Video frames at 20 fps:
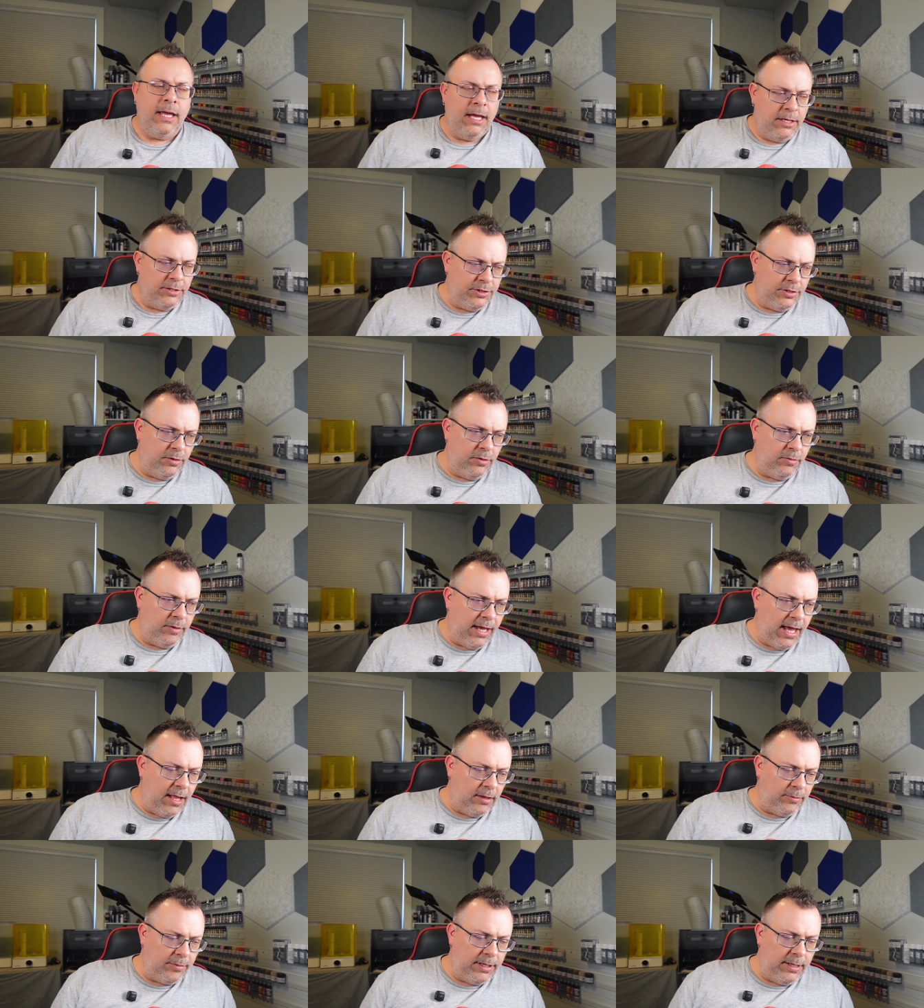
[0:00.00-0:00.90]
As you know,
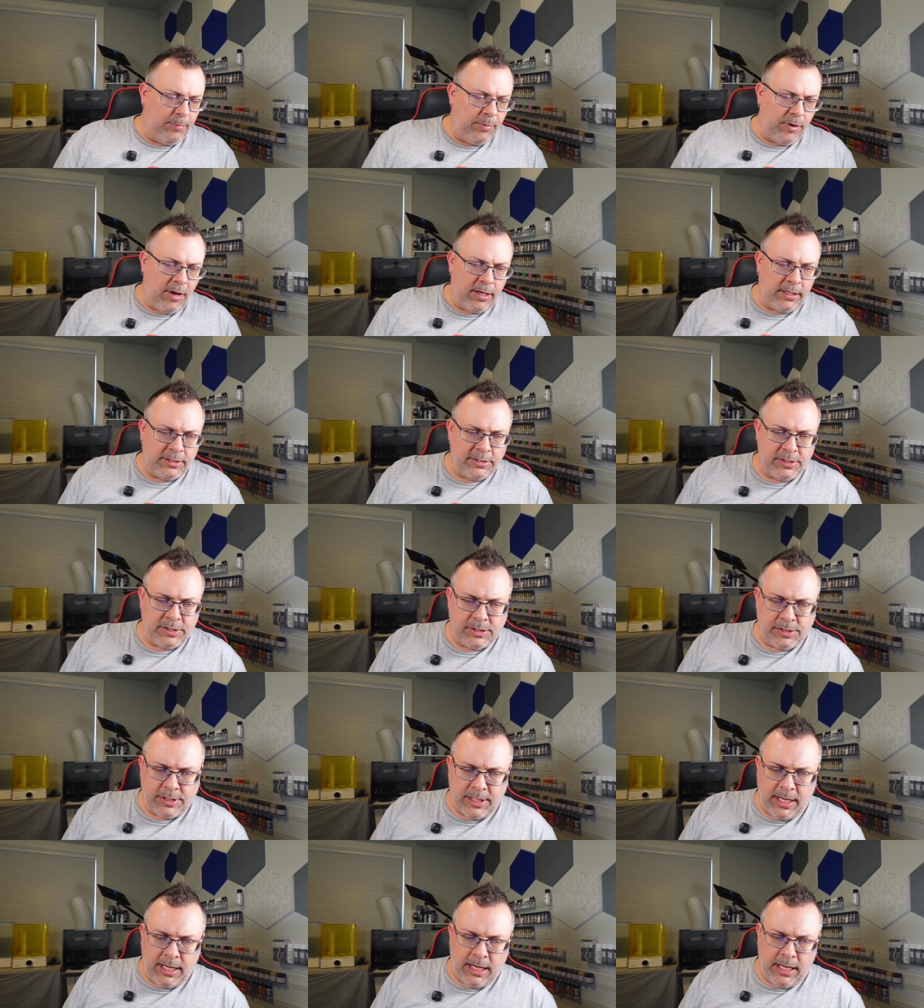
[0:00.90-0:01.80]
Gallery products,
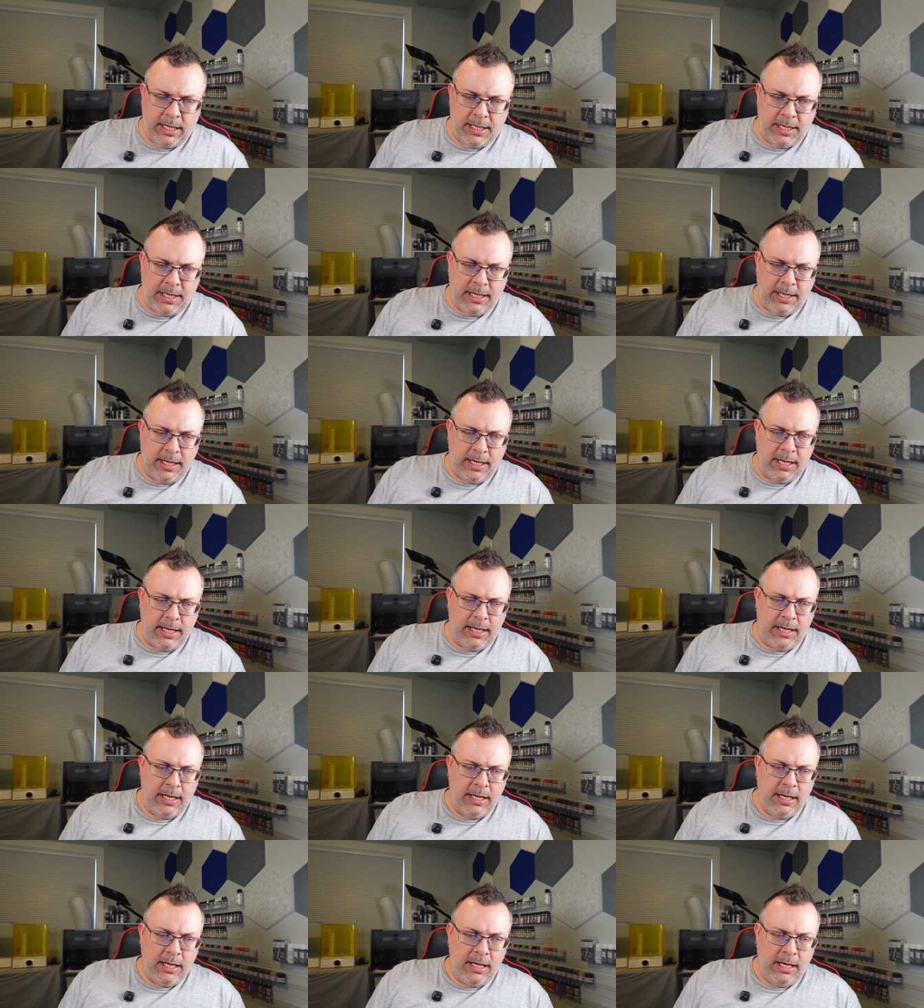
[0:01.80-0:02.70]
they
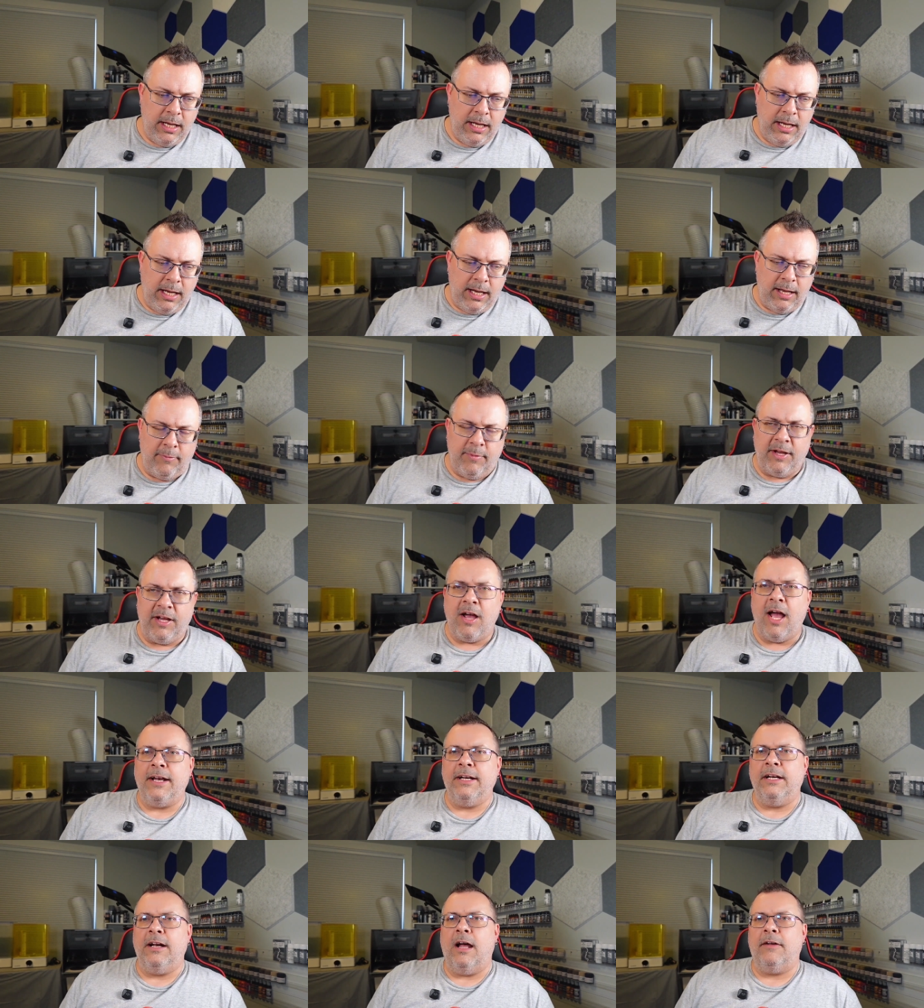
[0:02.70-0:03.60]
have been
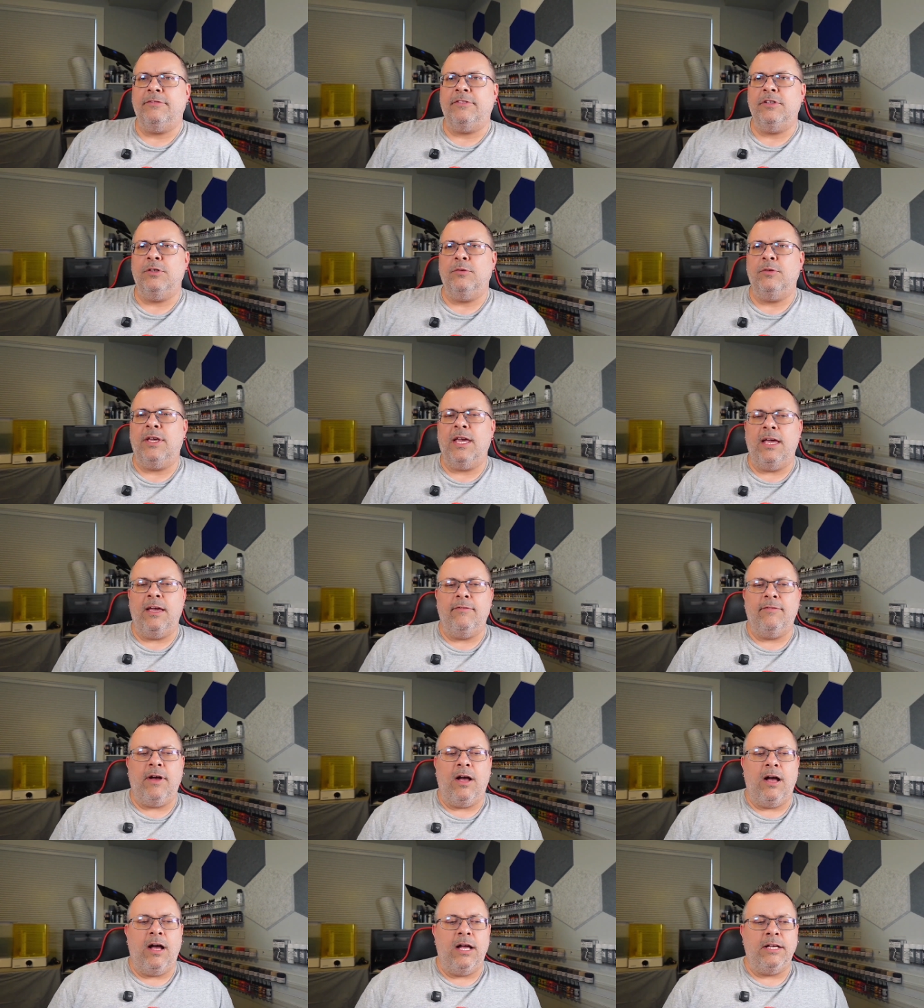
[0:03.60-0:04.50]
kind enough to give
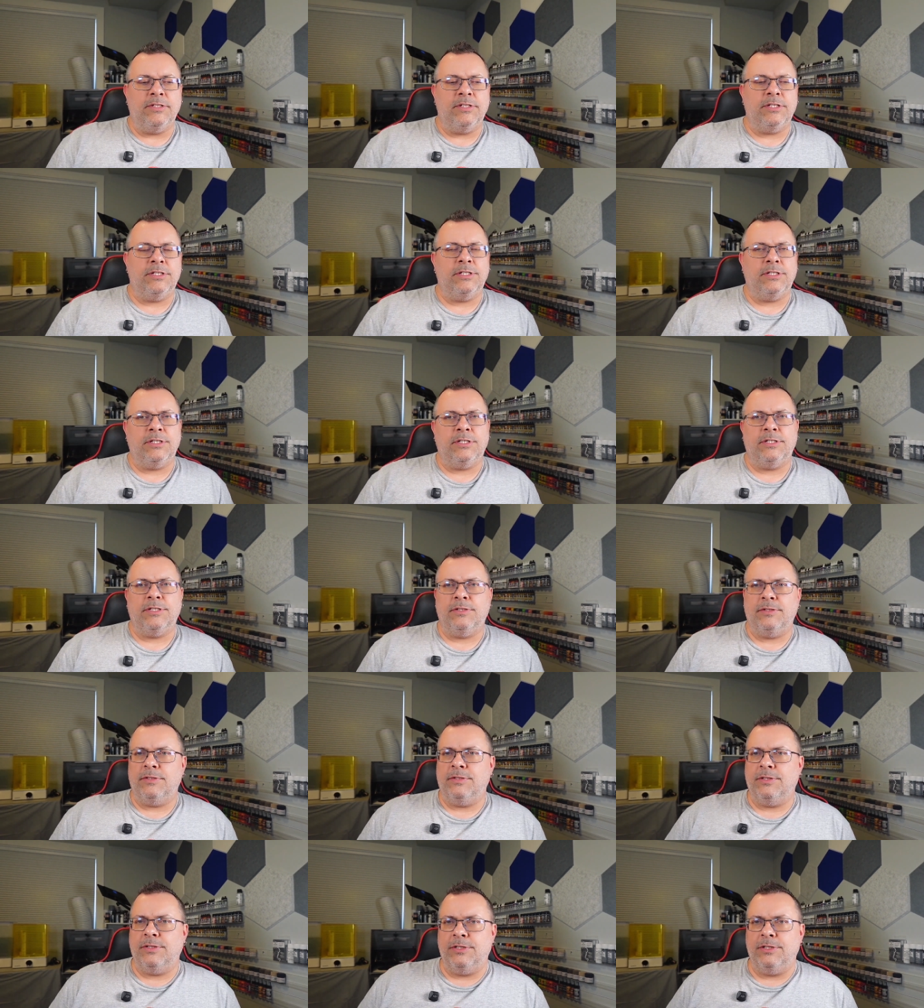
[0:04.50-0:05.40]
us
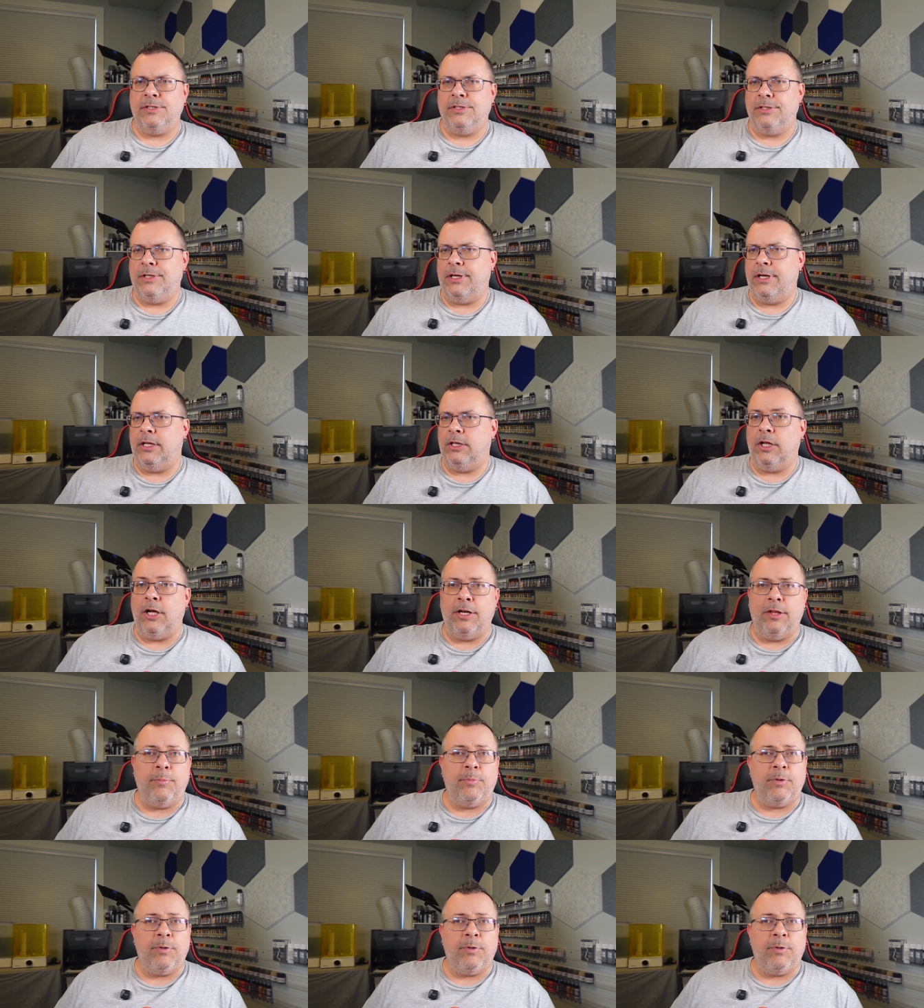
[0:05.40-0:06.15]
a lot of the